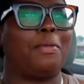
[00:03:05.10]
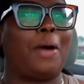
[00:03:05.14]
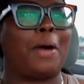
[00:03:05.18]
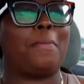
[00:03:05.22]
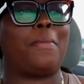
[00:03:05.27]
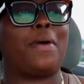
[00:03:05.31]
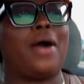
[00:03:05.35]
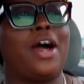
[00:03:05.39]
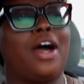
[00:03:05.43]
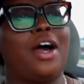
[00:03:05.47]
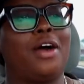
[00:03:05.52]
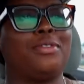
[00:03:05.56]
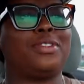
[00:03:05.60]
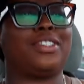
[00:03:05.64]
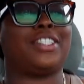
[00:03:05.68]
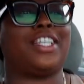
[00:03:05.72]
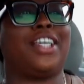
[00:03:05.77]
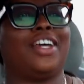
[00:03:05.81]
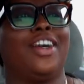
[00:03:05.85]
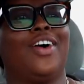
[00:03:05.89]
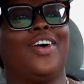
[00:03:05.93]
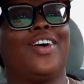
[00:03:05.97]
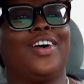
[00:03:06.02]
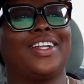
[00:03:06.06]
my mom
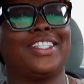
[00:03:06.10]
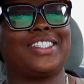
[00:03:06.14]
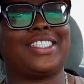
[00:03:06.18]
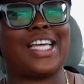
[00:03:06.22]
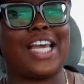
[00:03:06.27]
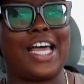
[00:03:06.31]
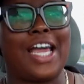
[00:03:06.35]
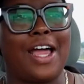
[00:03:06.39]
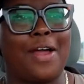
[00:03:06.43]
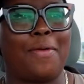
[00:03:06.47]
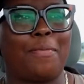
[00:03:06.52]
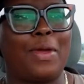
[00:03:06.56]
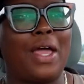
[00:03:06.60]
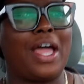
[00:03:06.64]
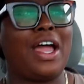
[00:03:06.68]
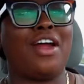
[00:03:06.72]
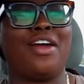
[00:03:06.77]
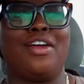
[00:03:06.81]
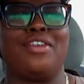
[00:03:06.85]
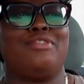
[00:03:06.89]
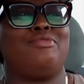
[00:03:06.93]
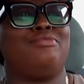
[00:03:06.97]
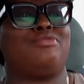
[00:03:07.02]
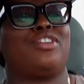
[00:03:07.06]
said all the time, how
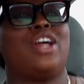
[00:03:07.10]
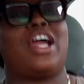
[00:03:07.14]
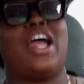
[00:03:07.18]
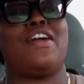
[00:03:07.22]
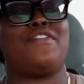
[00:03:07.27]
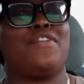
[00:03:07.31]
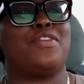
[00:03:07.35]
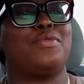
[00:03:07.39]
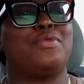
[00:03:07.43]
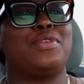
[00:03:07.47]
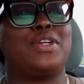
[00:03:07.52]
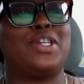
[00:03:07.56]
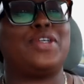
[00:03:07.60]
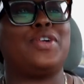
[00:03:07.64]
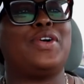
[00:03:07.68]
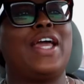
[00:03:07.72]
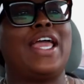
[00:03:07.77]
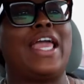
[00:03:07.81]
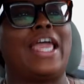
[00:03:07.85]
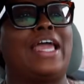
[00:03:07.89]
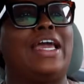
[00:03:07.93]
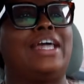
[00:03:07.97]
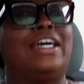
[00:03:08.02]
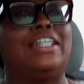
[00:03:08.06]
are you driving with no
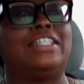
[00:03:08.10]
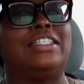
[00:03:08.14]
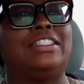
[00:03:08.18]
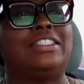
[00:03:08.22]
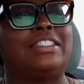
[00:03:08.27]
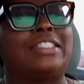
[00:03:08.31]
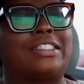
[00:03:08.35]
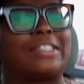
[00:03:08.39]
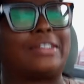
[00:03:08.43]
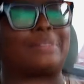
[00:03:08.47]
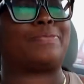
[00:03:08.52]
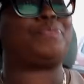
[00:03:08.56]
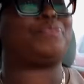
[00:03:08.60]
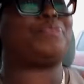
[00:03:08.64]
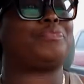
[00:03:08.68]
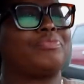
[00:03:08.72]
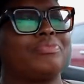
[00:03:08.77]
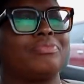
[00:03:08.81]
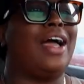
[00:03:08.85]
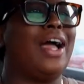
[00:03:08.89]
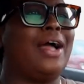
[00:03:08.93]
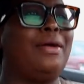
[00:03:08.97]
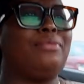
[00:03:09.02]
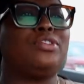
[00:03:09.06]
hands?
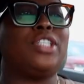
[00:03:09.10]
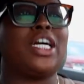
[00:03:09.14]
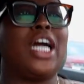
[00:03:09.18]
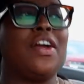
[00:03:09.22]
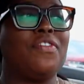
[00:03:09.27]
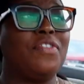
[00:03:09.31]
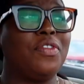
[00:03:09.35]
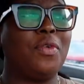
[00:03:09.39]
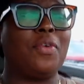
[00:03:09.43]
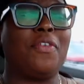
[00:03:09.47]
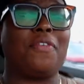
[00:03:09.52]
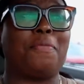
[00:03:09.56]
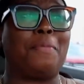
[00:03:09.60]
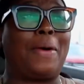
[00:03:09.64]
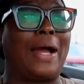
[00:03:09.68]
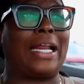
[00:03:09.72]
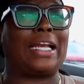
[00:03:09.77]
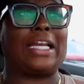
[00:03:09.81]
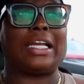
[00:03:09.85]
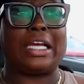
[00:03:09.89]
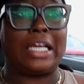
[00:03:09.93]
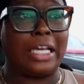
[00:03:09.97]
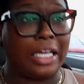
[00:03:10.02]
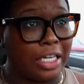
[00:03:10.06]
I'm driving with my
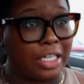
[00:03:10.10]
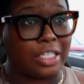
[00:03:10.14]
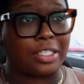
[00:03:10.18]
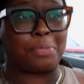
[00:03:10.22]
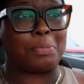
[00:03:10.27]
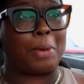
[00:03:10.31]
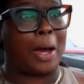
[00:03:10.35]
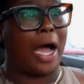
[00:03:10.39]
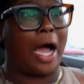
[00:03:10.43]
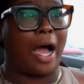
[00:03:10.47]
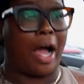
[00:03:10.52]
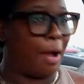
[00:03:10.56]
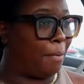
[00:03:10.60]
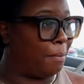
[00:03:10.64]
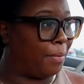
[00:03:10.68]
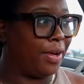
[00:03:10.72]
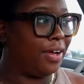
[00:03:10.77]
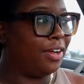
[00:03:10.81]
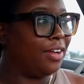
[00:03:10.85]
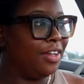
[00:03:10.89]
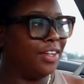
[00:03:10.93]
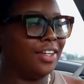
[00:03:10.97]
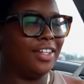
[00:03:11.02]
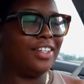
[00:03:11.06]
knees,
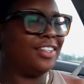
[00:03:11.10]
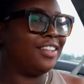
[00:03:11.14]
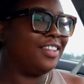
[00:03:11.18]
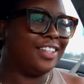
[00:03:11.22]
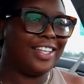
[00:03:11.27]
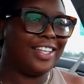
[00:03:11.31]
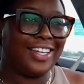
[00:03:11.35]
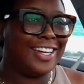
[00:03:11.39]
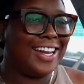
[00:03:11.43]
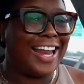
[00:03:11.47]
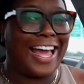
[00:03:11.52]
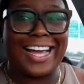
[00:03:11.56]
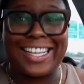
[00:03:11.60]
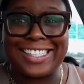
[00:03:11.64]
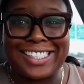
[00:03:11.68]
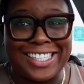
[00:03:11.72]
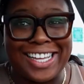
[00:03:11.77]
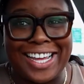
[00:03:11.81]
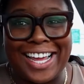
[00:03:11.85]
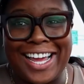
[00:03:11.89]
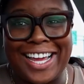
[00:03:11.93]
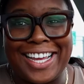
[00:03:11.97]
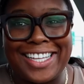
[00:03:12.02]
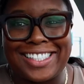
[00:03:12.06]
mom. not
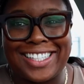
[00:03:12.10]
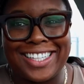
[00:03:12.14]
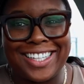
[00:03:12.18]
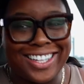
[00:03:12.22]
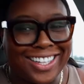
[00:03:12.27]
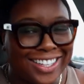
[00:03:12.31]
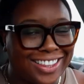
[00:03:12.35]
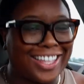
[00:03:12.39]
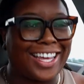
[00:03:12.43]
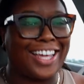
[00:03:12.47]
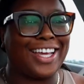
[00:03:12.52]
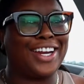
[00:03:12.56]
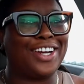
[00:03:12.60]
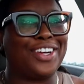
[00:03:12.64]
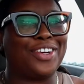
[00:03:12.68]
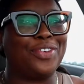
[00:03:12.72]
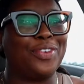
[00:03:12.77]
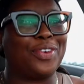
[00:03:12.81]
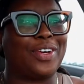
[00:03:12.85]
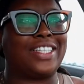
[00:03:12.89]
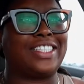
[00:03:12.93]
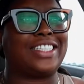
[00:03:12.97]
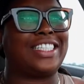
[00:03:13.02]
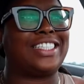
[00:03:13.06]
saying it's a good thing to
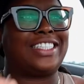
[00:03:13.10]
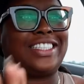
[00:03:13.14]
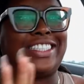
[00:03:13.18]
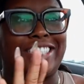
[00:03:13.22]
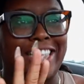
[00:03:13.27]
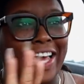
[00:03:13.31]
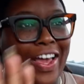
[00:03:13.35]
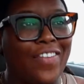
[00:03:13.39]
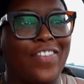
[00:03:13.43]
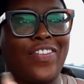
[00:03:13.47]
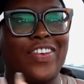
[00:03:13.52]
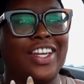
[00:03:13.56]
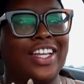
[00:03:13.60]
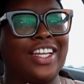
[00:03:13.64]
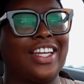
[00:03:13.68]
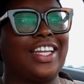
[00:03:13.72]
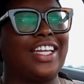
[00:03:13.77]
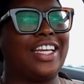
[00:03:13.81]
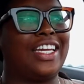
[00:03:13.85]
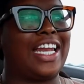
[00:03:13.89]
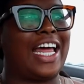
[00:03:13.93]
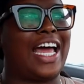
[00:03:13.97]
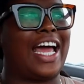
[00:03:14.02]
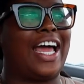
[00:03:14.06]
do because it's
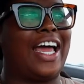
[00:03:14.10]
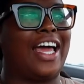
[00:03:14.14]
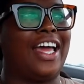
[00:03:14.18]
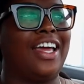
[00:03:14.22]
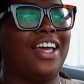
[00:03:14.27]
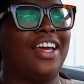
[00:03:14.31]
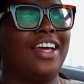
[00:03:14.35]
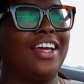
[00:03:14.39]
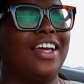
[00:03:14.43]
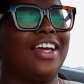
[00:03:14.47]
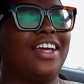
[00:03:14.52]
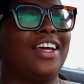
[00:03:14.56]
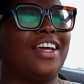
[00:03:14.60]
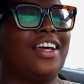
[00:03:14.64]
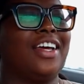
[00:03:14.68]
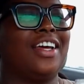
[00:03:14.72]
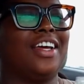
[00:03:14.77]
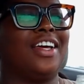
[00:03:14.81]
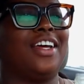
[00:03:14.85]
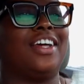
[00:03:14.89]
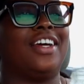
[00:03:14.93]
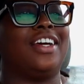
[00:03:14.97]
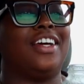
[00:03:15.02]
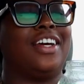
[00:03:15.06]
definitely not.
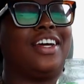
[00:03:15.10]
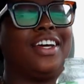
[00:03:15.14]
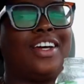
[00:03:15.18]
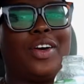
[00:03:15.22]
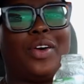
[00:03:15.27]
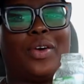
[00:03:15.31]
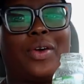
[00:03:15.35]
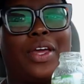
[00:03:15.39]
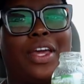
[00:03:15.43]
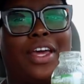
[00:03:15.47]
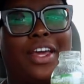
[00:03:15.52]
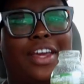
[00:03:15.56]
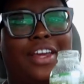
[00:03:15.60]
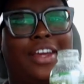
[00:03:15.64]
Okay.